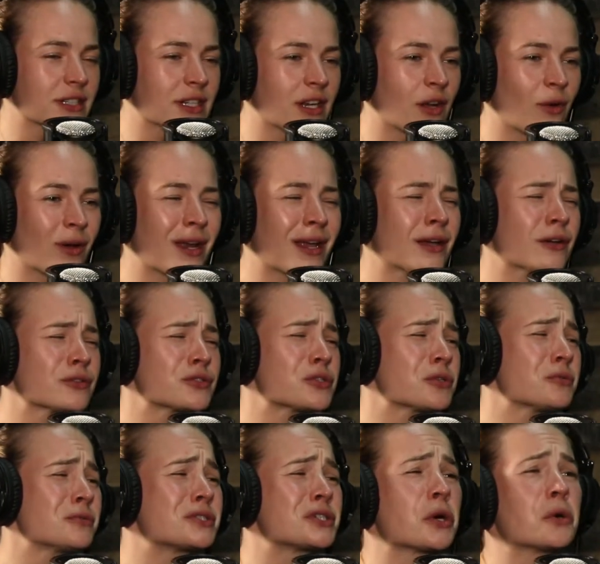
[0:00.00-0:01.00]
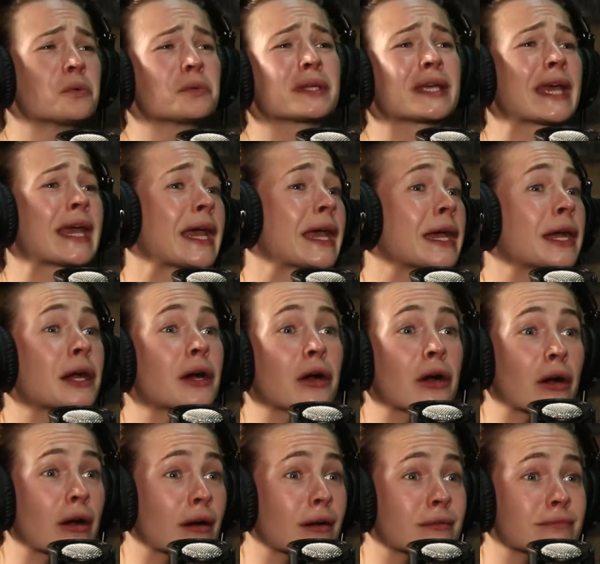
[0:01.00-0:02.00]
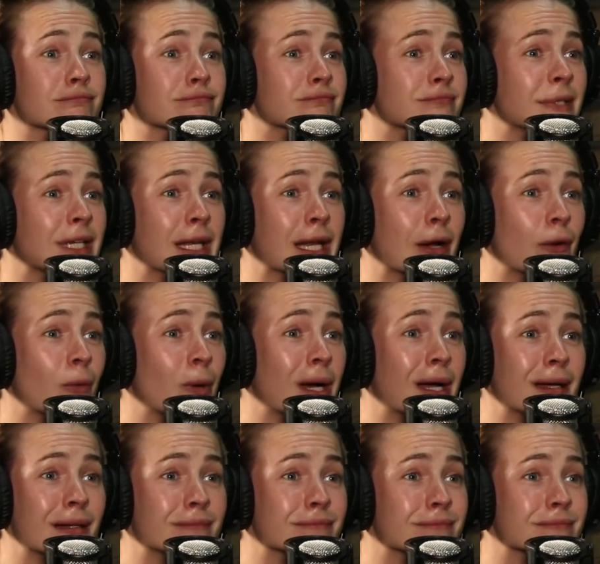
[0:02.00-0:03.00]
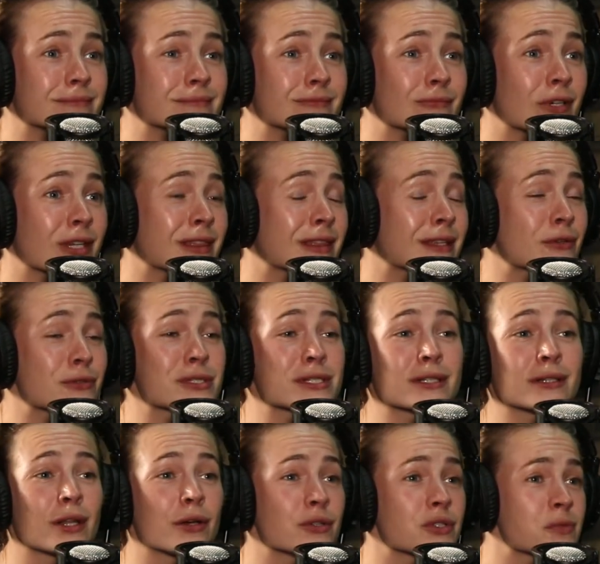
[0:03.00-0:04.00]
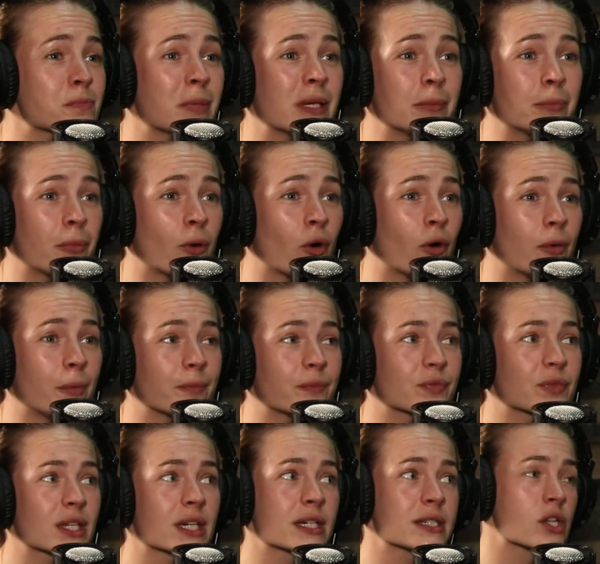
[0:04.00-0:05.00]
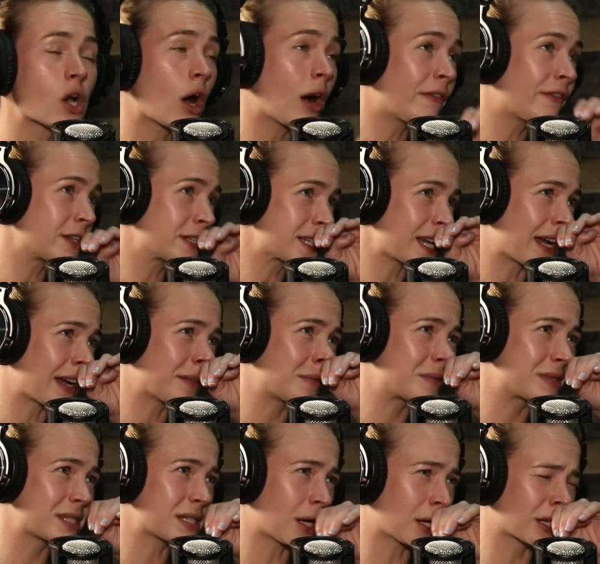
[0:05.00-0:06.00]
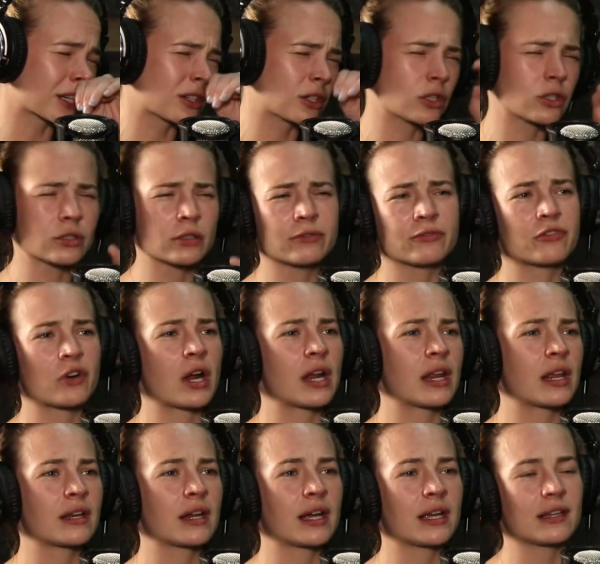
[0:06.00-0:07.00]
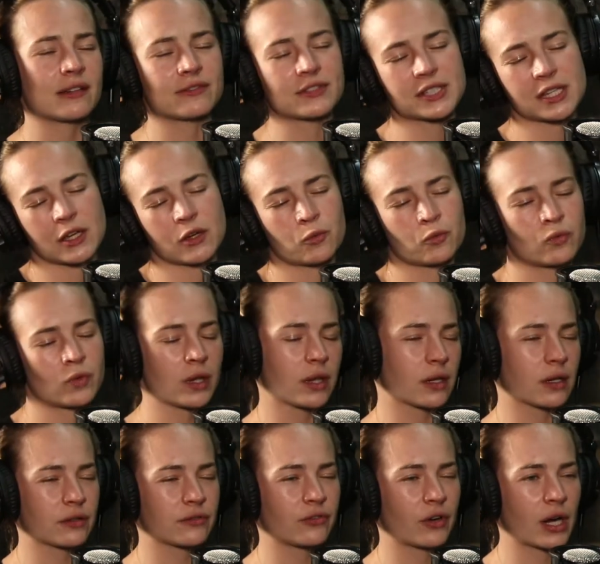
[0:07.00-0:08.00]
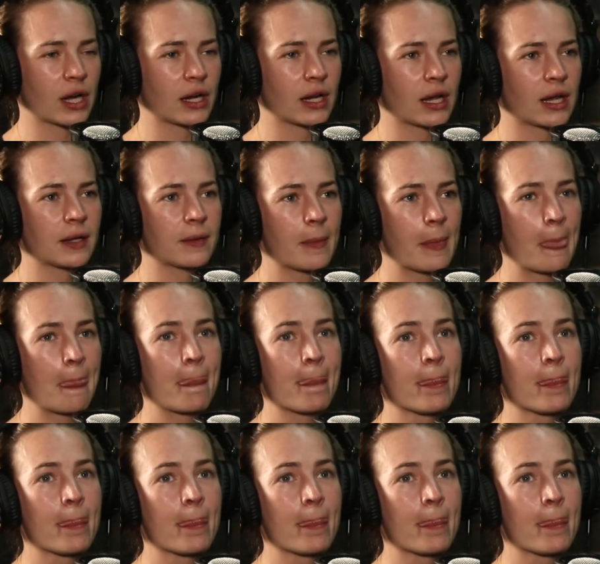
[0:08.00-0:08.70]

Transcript: you know, and I also don't care. You know what? With those close people. Because oftentimes on a good Friday night, if it's like a really good Friday night,